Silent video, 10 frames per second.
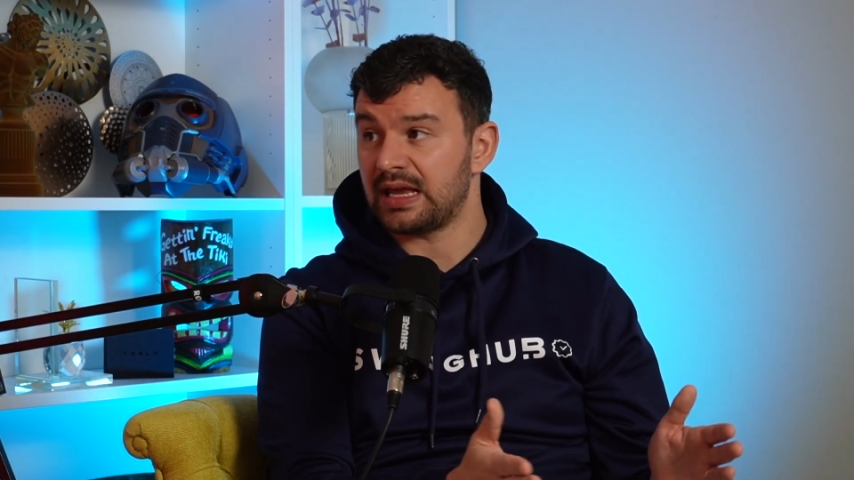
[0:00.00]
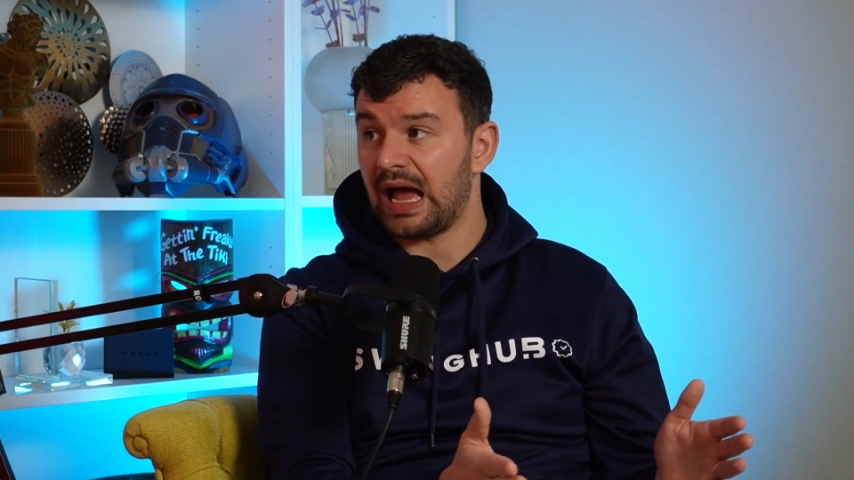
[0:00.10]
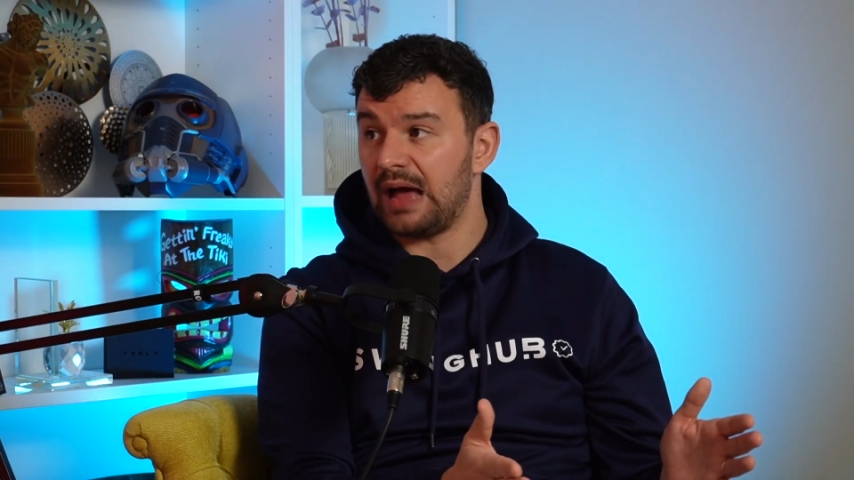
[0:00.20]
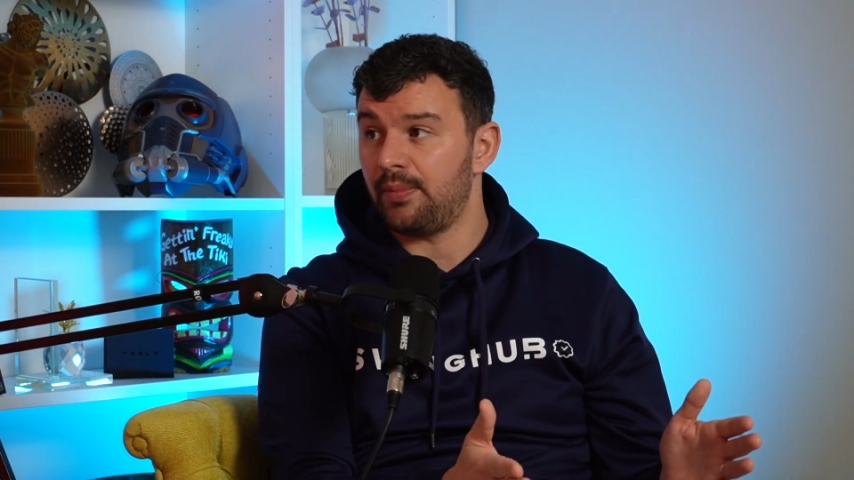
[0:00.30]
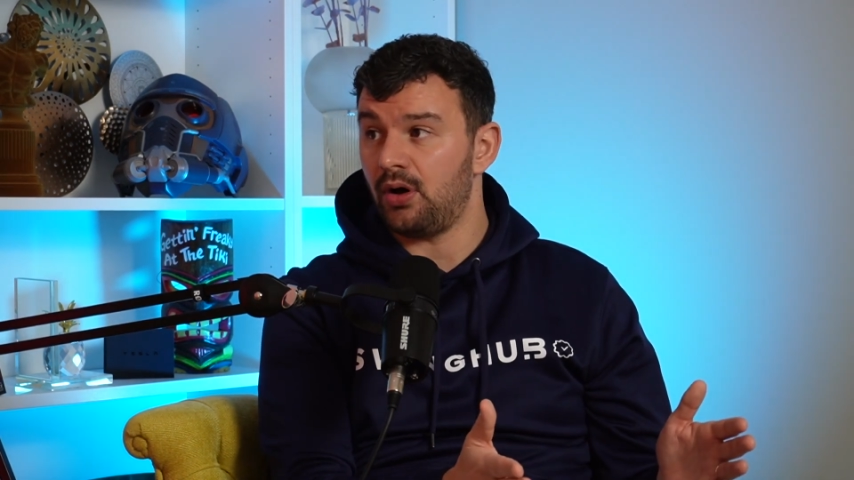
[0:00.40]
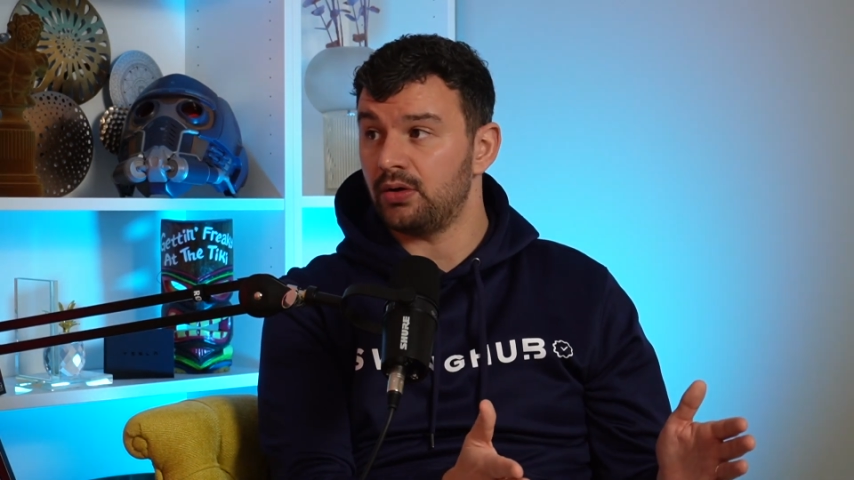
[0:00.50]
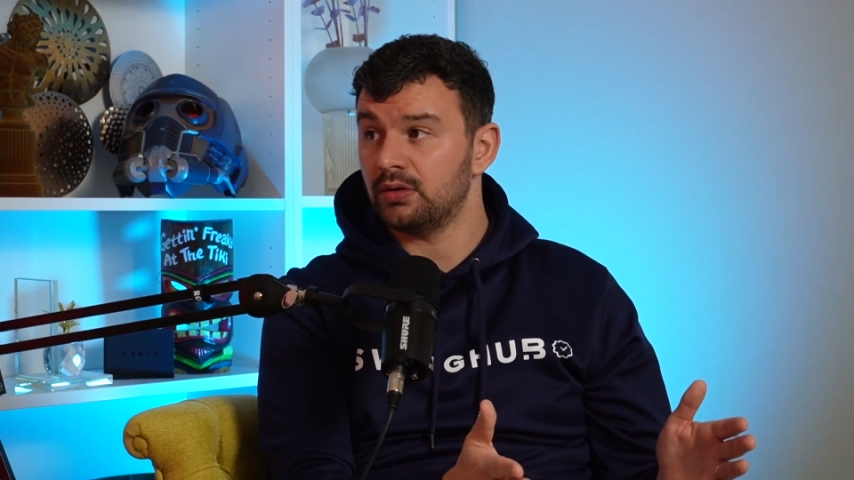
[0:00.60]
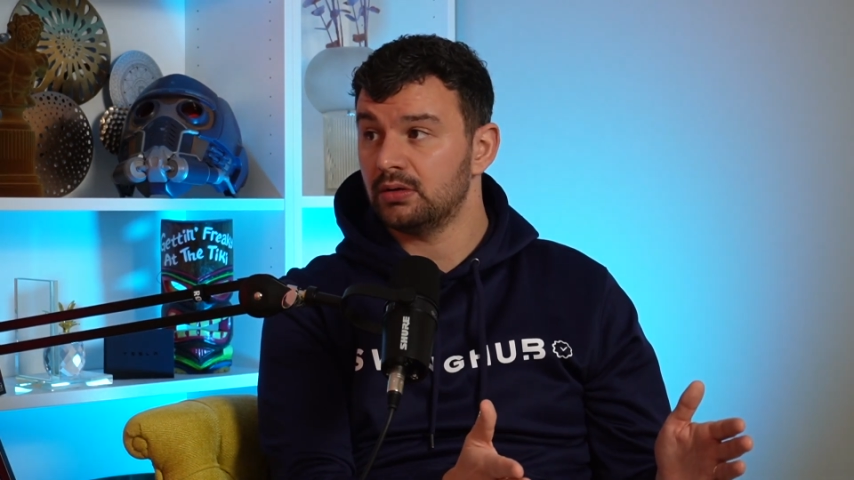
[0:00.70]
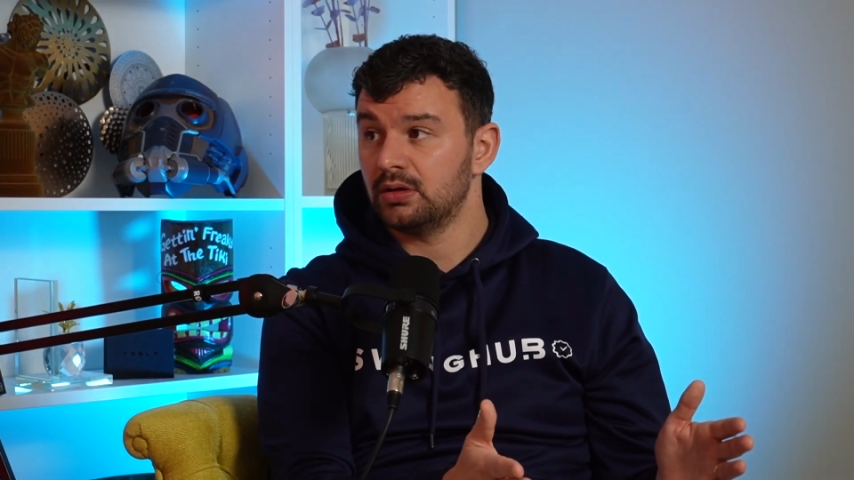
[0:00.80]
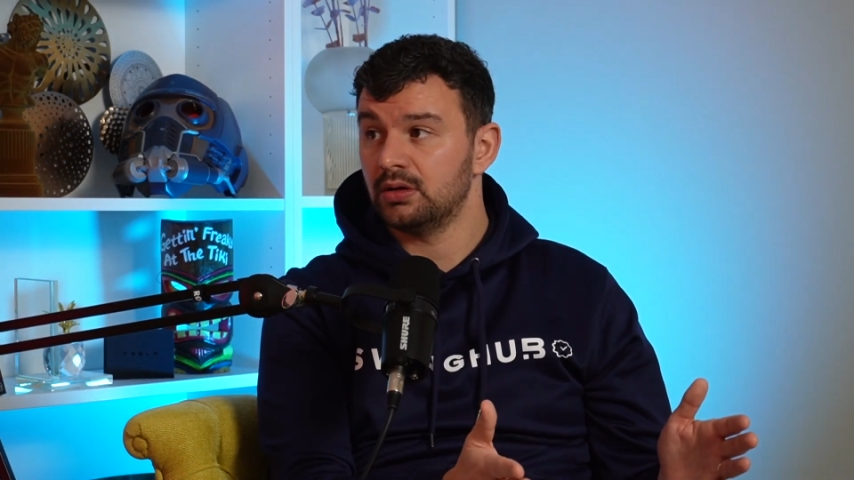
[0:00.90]
cardboard
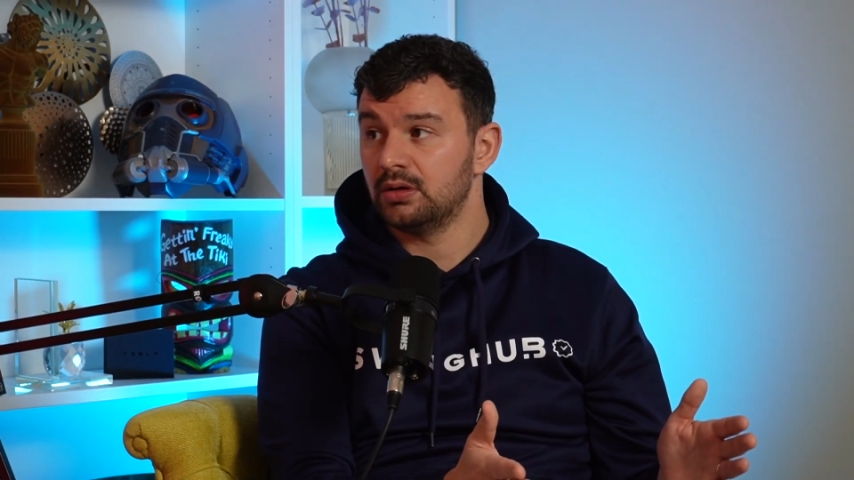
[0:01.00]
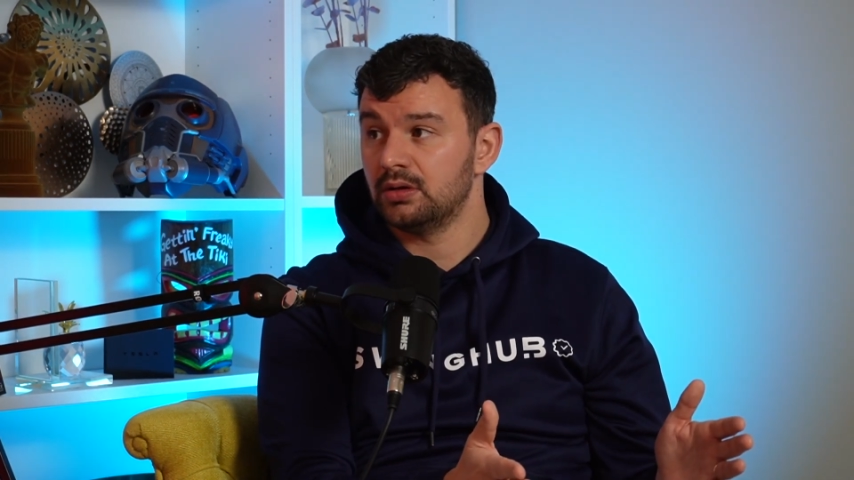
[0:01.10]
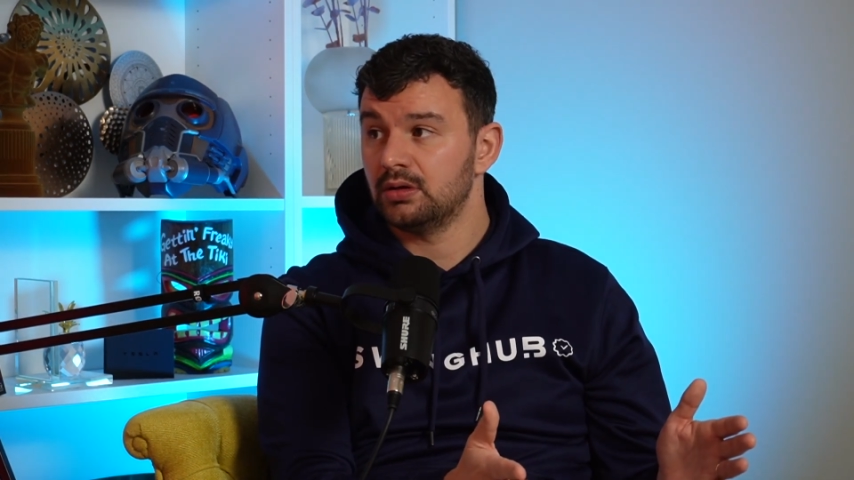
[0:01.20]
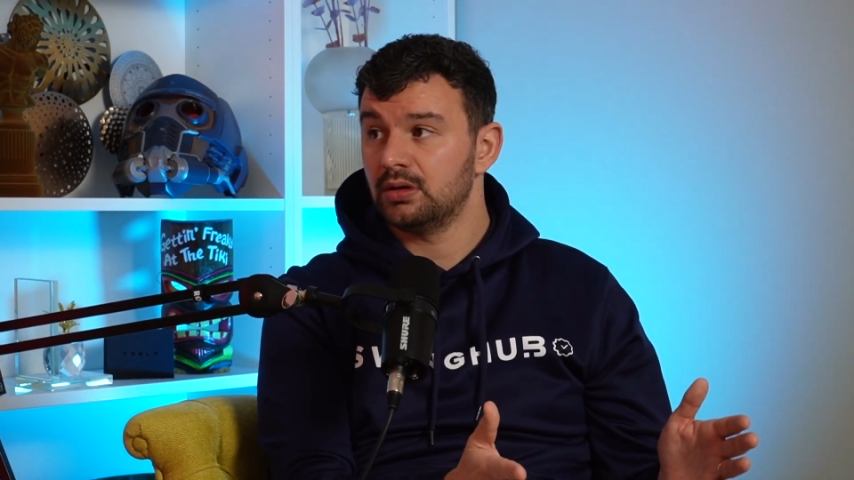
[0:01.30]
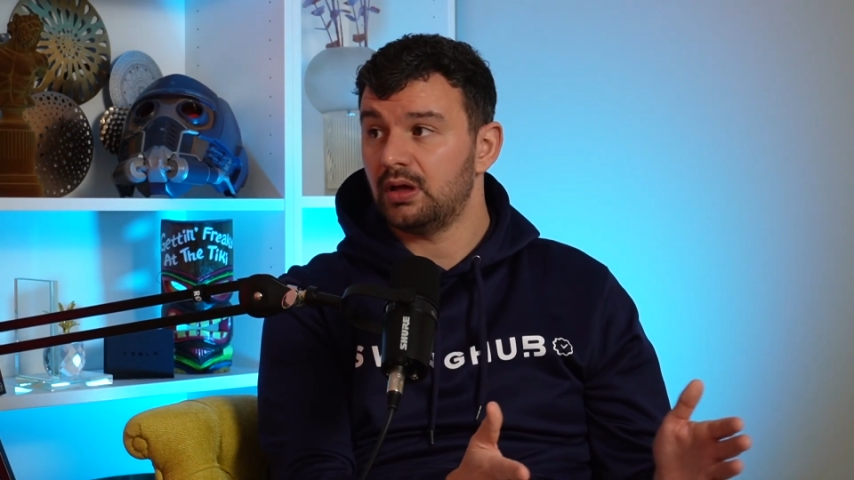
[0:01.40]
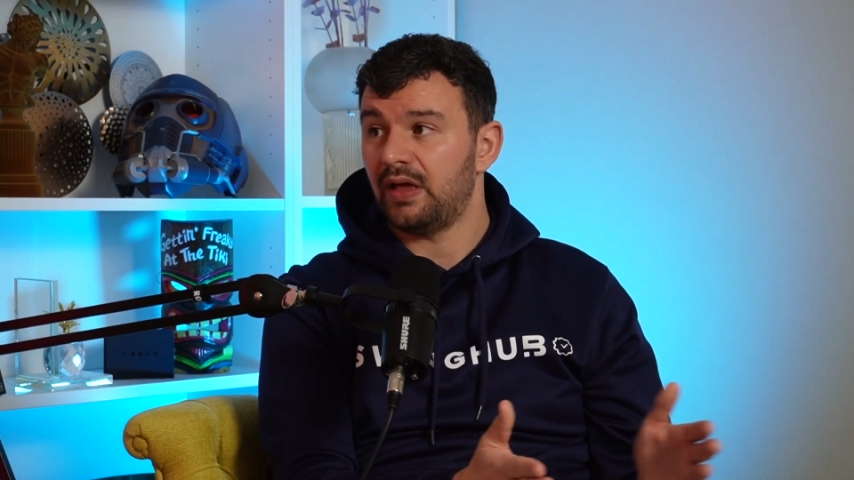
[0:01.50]
yeah.